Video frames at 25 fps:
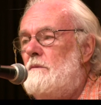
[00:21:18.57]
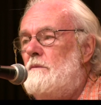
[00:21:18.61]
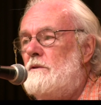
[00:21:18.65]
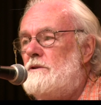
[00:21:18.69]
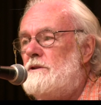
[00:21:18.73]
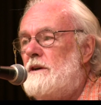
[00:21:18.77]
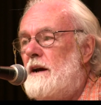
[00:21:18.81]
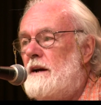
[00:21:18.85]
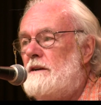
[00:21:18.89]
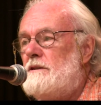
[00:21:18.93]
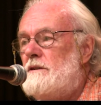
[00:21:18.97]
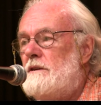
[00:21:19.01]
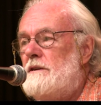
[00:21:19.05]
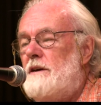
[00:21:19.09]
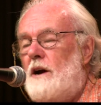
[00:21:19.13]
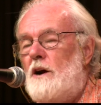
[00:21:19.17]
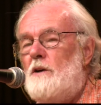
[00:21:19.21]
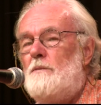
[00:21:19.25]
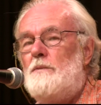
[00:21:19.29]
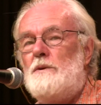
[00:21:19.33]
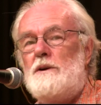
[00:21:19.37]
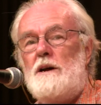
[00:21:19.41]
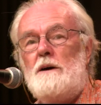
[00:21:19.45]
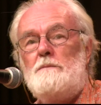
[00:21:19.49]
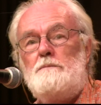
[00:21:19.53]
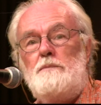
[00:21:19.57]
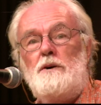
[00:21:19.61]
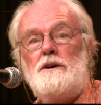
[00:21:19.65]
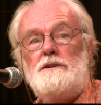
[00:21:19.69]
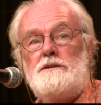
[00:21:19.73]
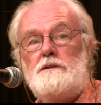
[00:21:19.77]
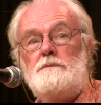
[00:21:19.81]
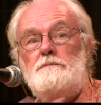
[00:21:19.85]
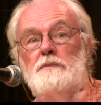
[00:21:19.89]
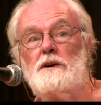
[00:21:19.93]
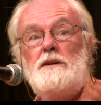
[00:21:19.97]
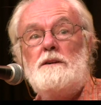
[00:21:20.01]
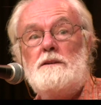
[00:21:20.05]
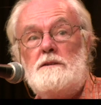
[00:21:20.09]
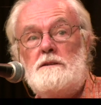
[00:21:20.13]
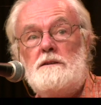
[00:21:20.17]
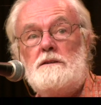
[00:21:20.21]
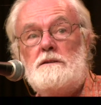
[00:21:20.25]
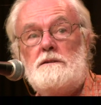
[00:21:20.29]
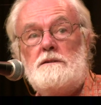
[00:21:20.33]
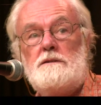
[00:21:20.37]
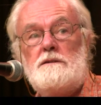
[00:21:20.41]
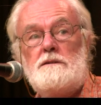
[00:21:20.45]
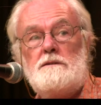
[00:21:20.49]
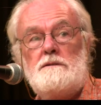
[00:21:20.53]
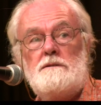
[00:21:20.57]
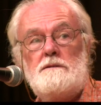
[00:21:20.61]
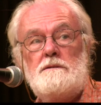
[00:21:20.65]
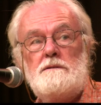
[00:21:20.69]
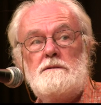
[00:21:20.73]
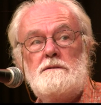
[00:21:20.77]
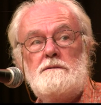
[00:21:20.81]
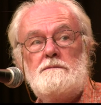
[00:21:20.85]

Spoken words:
which actually open up possibilities.